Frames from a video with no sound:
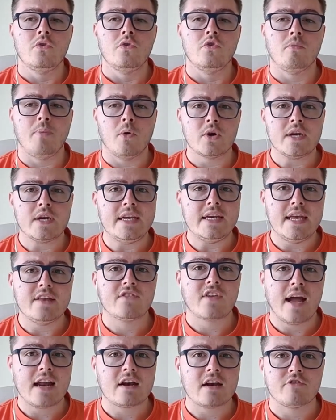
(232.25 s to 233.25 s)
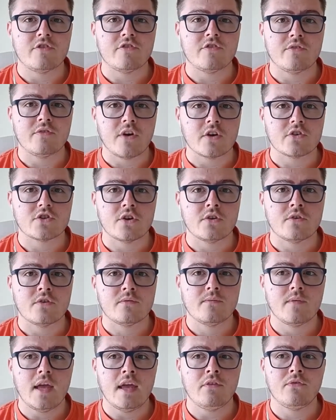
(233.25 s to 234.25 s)
your body needs calories to function.
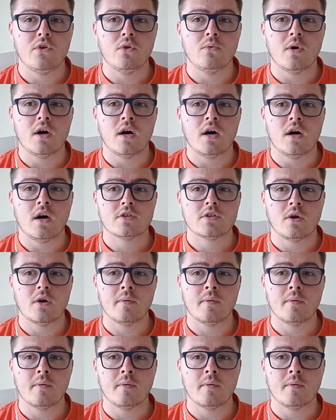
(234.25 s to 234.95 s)
So